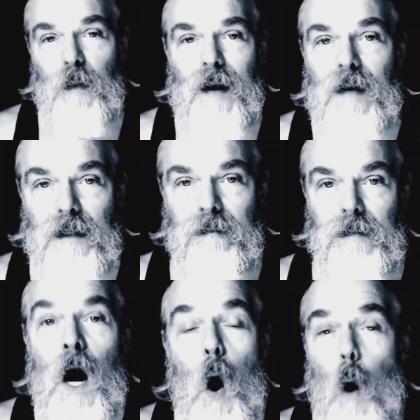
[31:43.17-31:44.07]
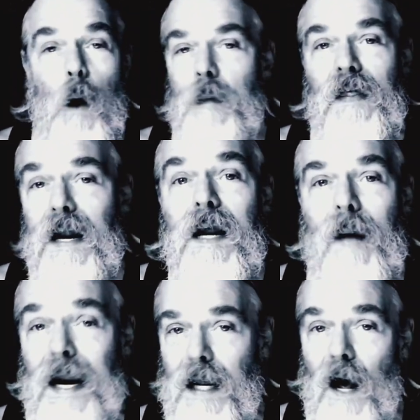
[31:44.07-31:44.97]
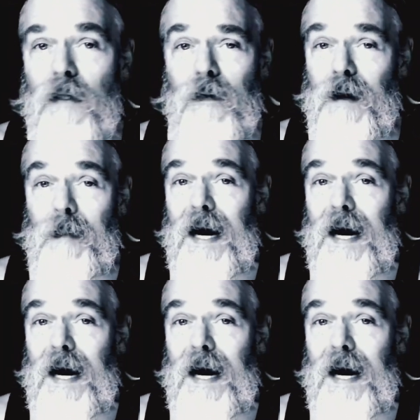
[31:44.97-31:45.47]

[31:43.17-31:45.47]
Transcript: women or with anybody other than my